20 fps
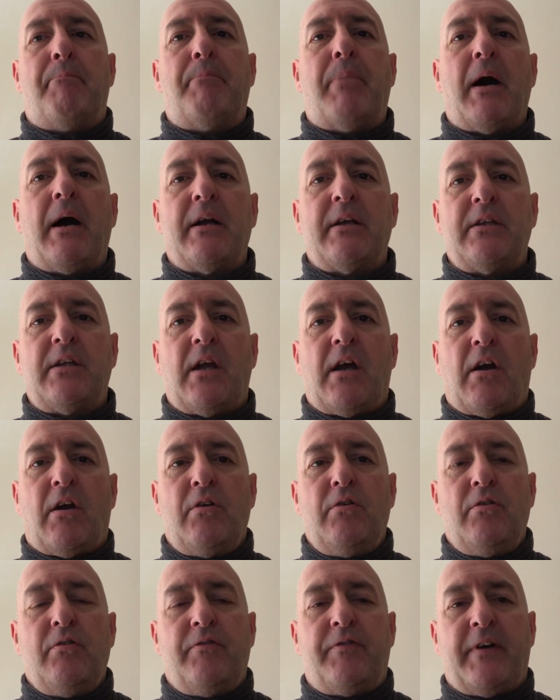but
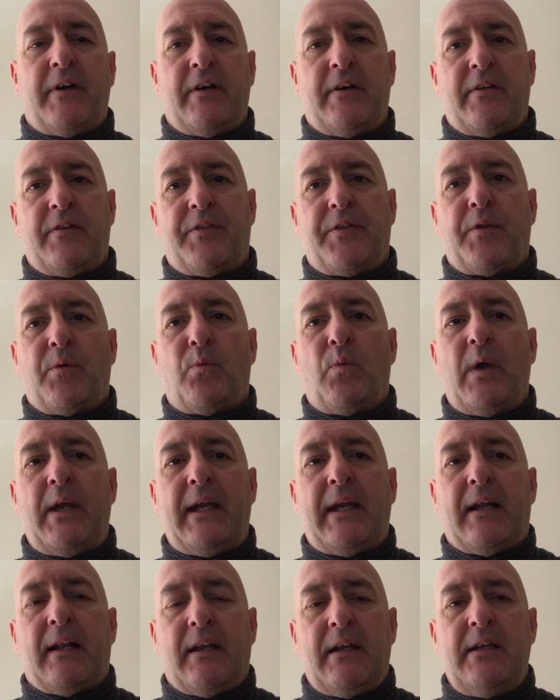over the
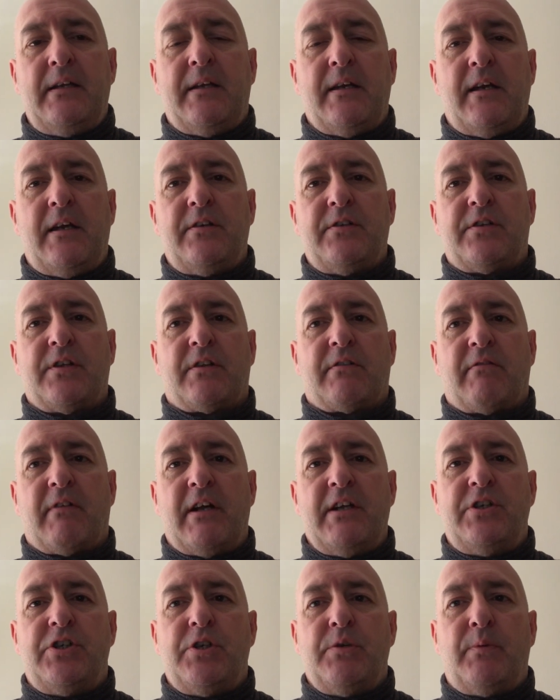week leading into the
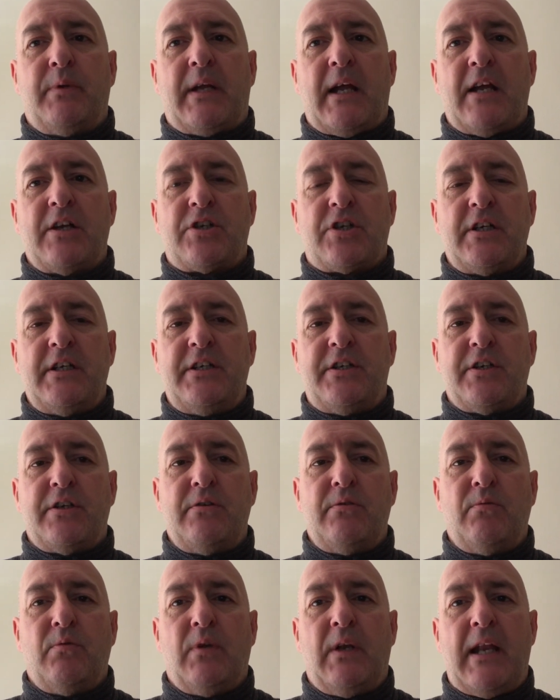race, you would actually
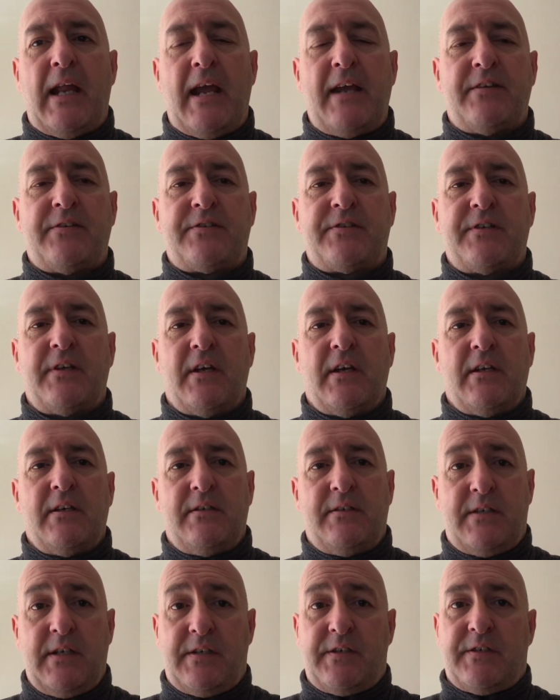do less
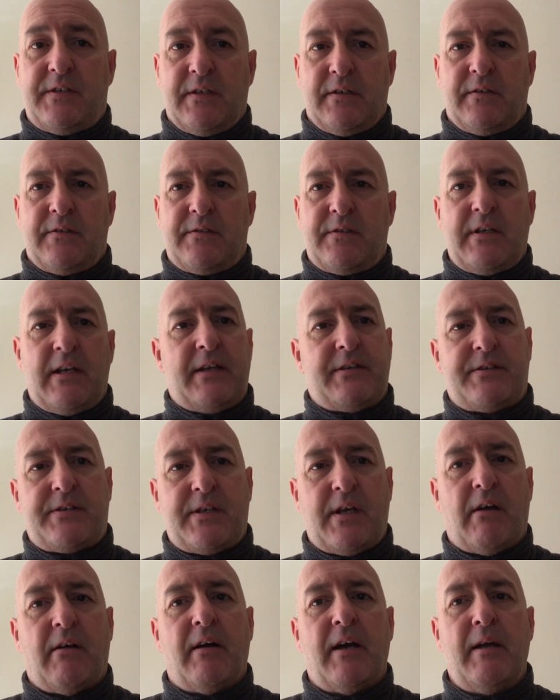distance, less
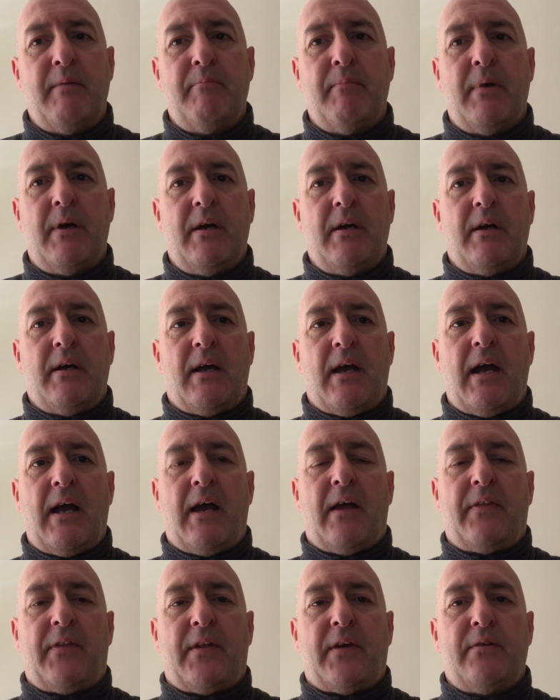time
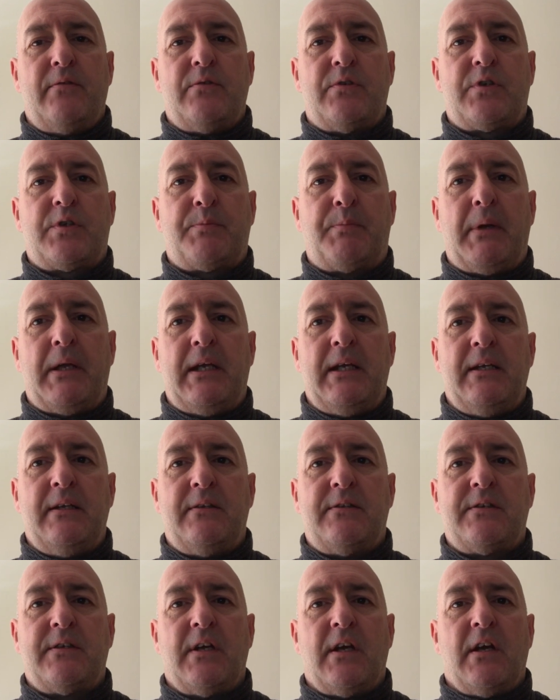at those
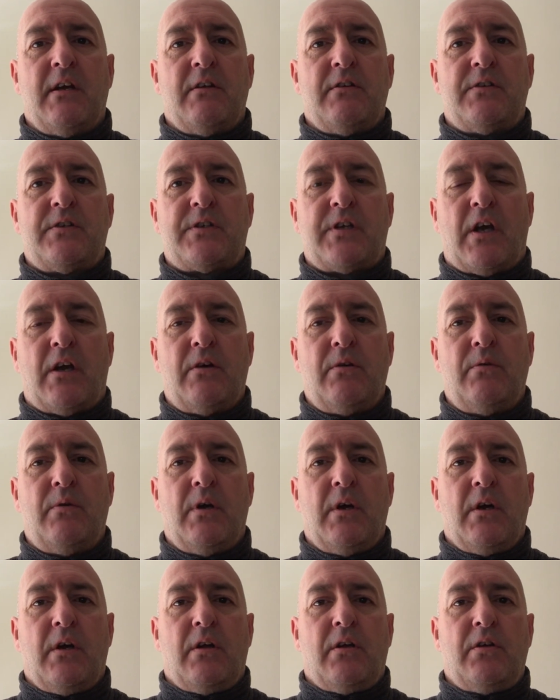speeds. So